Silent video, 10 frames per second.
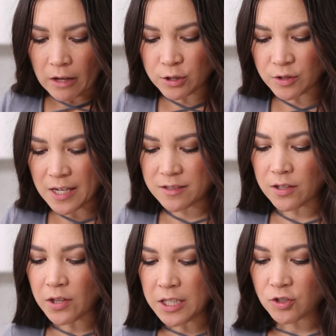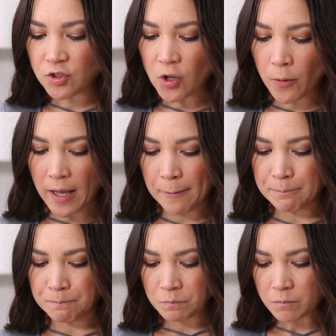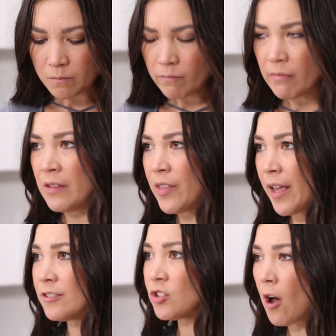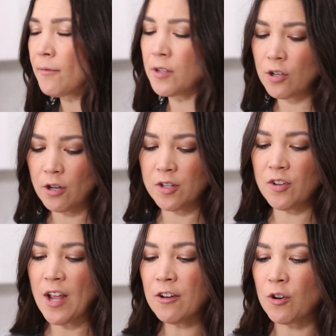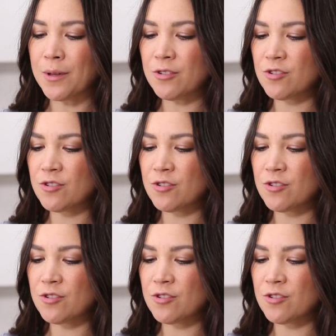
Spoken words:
So it's nice, the leeks don't get, they get soft and cooked and tender, but